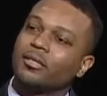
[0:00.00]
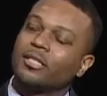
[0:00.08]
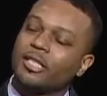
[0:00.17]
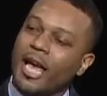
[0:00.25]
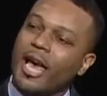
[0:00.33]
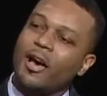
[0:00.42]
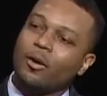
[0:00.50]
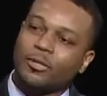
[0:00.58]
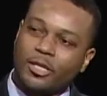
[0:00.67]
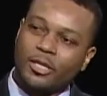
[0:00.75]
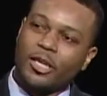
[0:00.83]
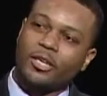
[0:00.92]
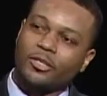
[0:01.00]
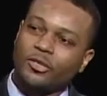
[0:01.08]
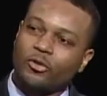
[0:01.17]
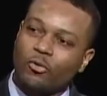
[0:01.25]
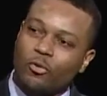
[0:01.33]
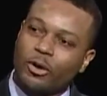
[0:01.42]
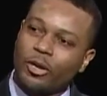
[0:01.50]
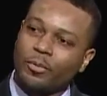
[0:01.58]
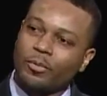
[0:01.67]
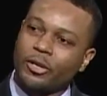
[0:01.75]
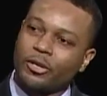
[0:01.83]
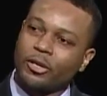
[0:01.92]
child, teenager growing
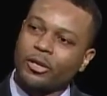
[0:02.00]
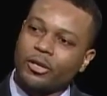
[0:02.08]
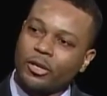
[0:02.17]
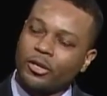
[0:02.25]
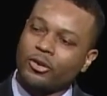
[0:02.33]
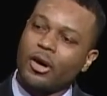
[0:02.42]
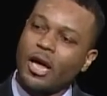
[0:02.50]
up in your